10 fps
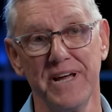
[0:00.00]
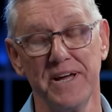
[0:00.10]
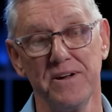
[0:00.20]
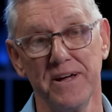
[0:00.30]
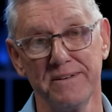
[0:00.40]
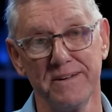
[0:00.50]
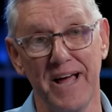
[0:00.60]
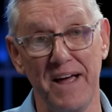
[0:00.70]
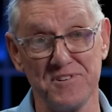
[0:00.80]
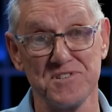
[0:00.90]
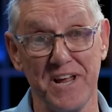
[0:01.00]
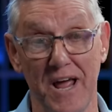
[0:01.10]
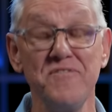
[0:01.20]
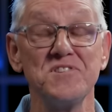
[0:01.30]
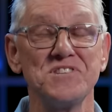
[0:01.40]
Wow. And I, I, have to
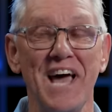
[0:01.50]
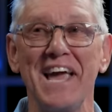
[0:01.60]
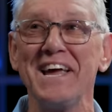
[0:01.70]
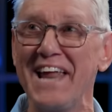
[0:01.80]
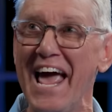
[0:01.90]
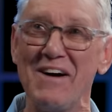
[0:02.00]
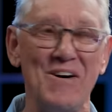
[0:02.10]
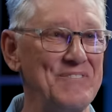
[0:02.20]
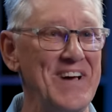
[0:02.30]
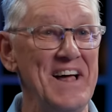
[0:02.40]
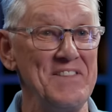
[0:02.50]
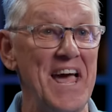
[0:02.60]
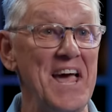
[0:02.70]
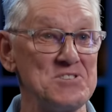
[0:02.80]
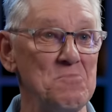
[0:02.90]
say, even saying it now, the
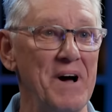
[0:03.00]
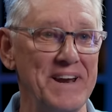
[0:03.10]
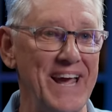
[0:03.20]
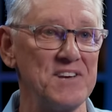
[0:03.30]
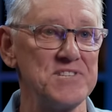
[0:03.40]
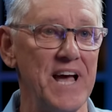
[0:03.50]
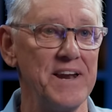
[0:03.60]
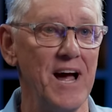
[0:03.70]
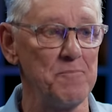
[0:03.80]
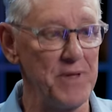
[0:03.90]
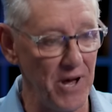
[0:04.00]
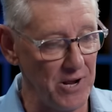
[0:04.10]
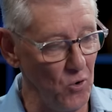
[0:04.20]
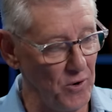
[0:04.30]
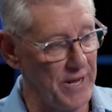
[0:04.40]
hairs on my neck stand up that I
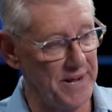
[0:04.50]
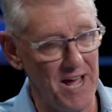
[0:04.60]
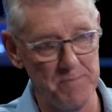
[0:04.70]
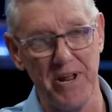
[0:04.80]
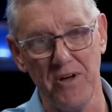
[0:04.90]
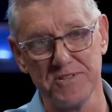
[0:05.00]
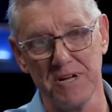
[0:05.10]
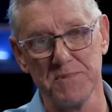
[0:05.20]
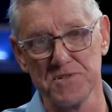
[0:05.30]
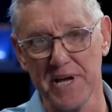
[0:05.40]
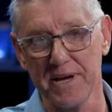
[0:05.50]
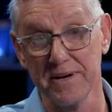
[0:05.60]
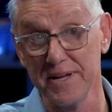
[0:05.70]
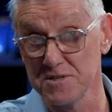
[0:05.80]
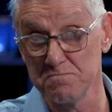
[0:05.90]
look at Amenhotep
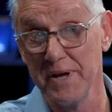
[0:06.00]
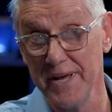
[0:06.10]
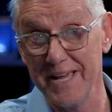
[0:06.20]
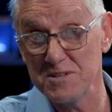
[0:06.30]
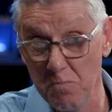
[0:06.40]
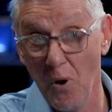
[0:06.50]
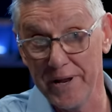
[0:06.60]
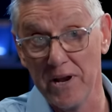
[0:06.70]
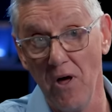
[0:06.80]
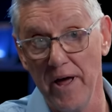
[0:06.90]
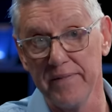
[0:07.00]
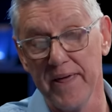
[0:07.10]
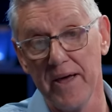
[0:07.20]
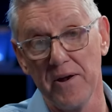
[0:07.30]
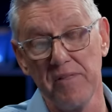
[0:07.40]
II, his, his body lying
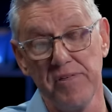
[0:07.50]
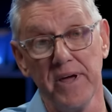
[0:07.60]
there, and I